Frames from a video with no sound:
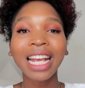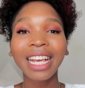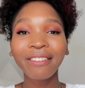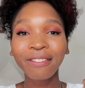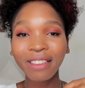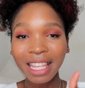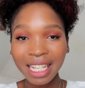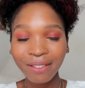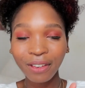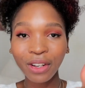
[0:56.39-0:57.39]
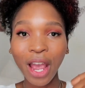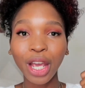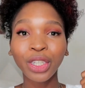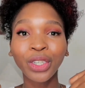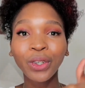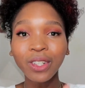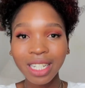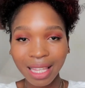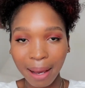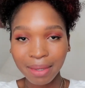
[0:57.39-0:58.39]
give this video a huge
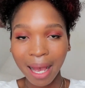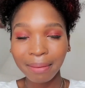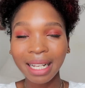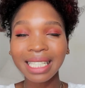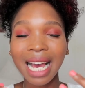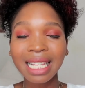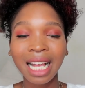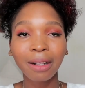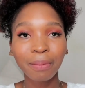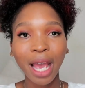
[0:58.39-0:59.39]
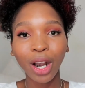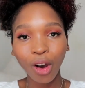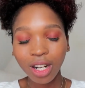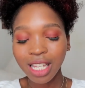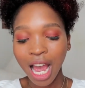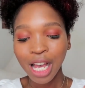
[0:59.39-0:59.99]
thumbs up, it does help me a lot.